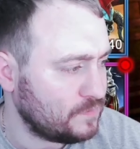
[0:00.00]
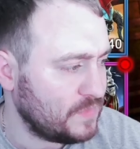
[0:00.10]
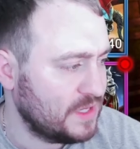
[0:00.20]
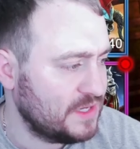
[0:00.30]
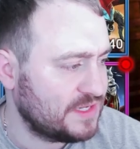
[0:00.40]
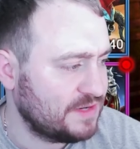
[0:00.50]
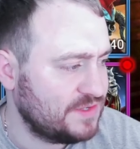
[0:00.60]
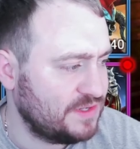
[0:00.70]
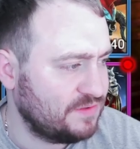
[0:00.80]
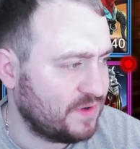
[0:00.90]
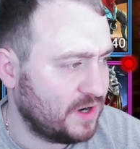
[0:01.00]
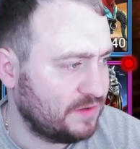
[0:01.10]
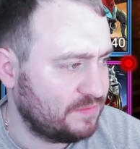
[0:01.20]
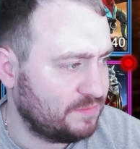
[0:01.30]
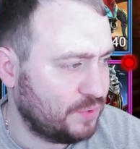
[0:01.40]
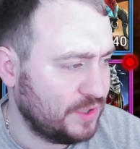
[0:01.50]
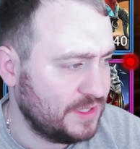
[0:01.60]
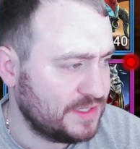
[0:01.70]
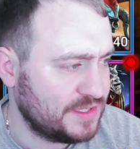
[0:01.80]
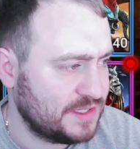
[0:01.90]
75
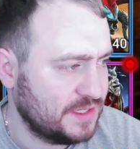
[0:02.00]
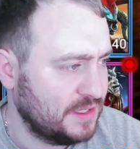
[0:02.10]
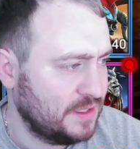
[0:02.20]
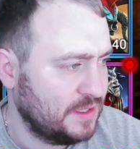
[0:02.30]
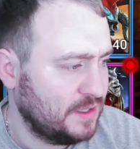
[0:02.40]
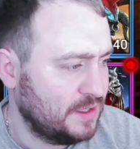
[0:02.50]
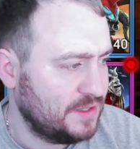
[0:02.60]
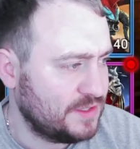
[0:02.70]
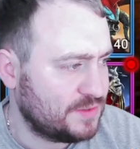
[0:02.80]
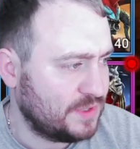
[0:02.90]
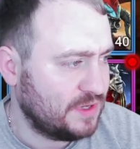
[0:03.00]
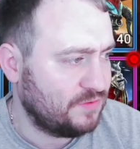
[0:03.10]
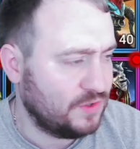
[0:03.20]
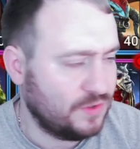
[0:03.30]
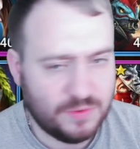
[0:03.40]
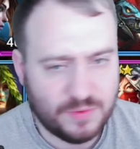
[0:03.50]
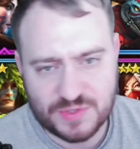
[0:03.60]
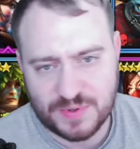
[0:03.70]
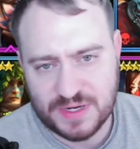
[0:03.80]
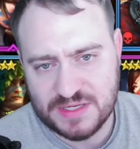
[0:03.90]
points, this will give you
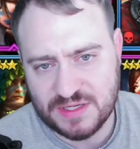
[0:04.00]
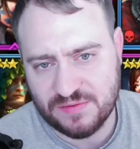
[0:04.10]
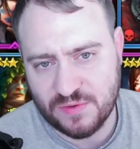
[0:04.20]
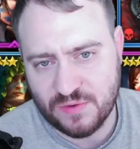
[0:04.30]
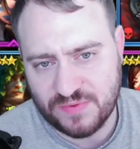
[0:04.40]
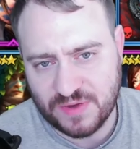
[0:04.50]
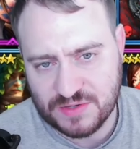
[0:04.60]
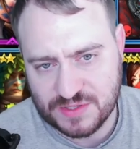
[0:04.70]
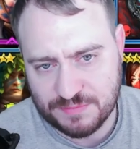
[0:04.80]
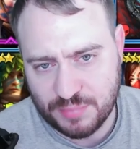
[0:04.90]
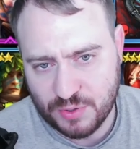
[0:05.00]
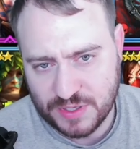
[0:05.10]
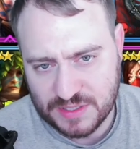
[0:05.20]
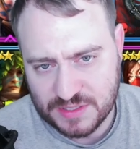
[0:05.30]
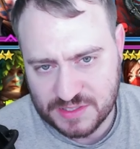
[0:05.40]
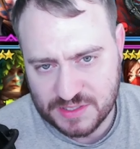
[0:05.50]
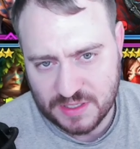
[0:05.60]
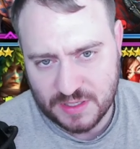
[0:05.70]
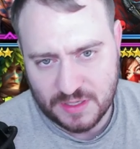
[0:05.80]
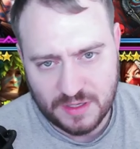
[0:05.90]
24,000 points.
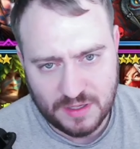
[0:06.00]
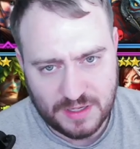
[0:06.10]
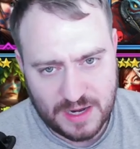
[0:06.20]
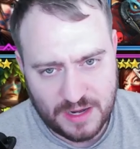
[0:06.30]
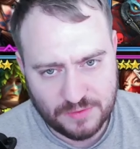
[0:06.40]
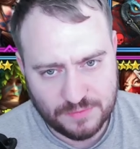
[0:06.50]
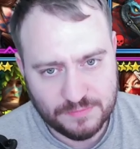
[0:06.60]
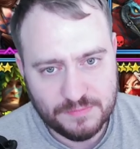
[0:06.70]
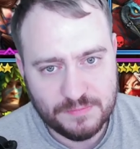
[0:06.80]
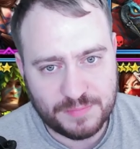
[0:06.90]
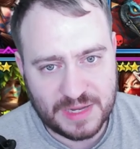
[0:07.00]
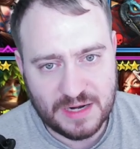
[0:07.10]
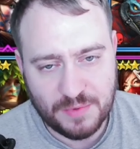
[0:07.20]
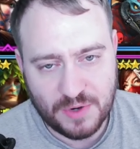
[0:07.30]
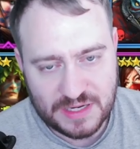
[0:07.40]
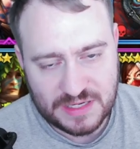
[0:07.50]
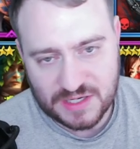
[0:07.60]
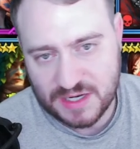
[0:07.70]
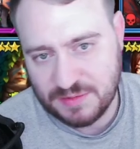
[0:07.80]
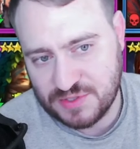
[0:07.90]
Now, bear in mind,
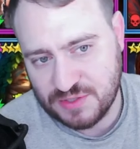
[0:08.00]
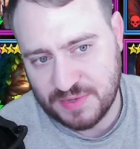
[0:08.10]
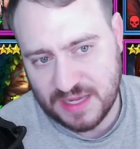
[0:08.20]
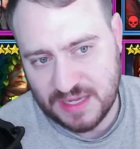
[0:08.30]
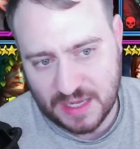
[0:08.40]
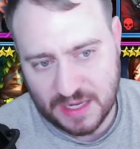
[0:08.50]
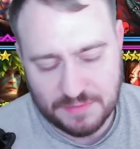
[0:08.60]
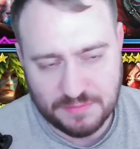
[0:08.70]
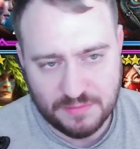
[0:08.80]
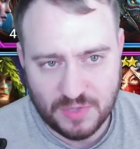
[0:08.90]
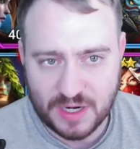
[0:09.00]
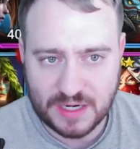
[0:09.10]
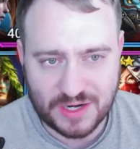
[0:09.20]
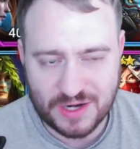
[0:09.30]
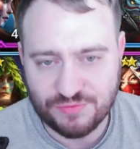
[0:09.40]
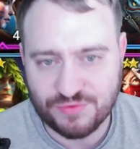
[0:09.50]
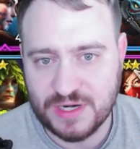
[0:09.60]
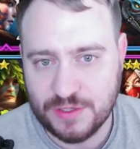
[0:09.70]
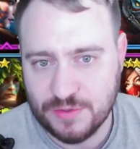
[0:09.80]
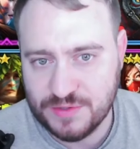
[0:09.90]
I am super endgame. Like, I don't really
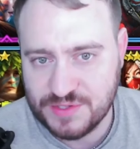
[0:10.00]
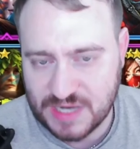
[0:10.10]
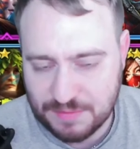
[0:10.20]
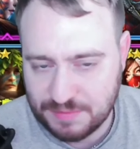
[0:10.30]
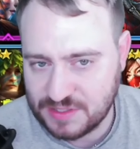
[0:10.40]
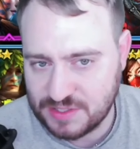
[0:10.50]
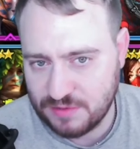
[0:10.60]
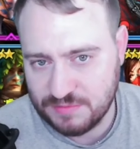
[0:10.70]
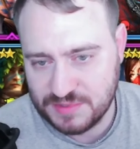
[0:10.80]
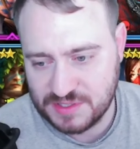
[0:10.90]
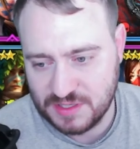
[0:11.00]
use epic tomes.